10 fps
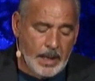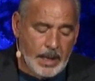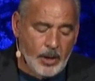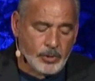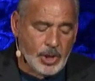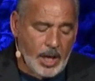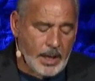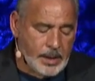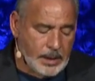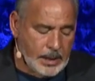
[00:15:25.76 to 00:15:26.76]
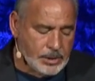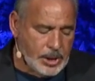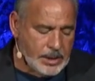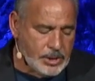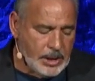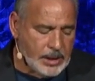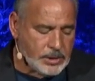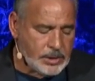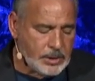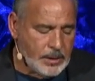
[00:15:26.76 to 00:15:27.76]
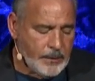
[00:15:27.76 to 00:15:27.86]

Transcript: He goes on and says this